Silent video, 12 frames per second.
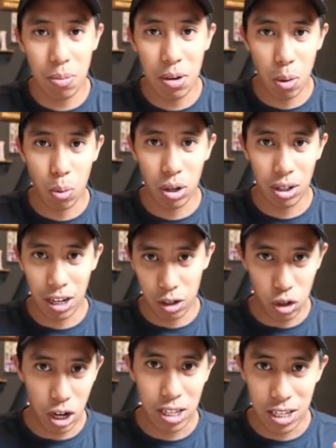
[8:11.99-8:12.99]
network like a
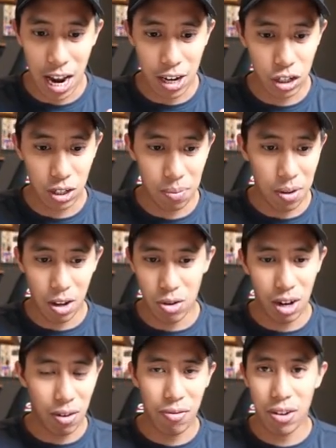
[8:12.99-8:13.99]
transaction, and you
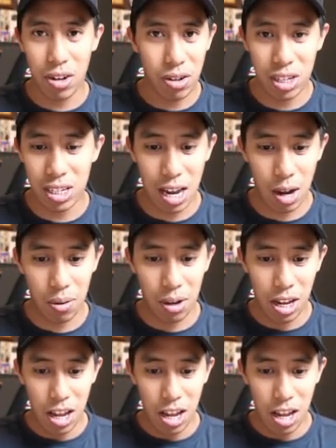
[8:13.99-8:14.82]
got to figure this out.